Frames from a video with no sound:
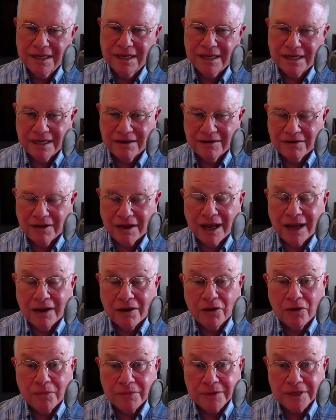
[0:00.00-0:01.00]
How I
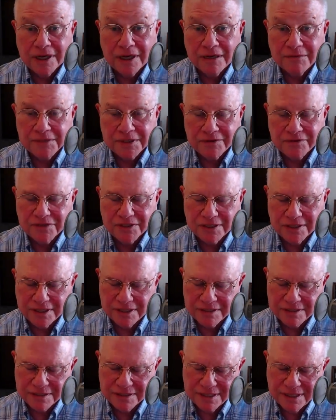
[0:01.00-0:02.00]
hope times have
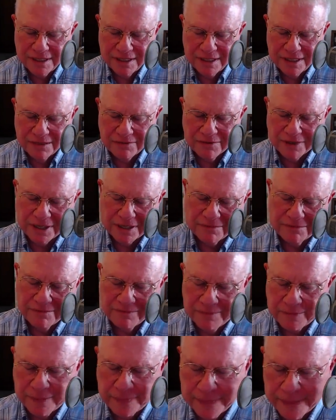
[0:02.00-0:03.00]
changed. Anyway,
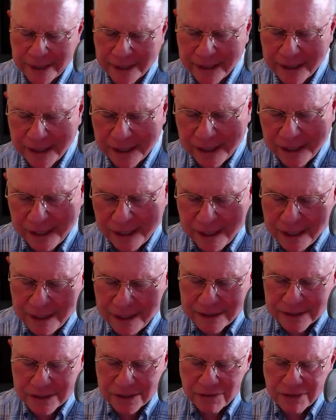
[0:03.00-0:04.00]

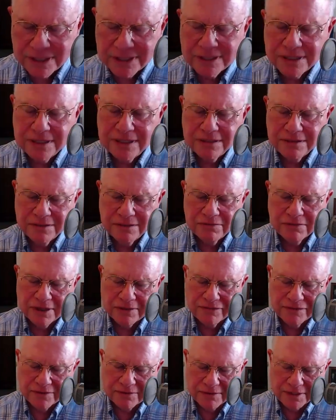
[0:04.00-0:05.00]
so I see a U
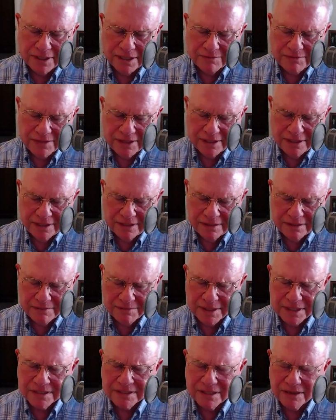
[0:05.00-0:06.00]
F O, and I'm thinking to
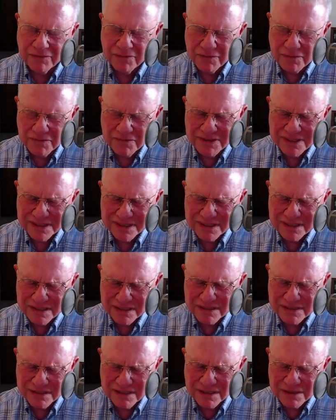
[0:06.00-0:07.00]
myself, is
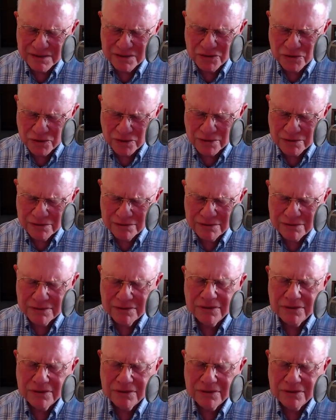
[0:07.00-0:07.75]
this a drone or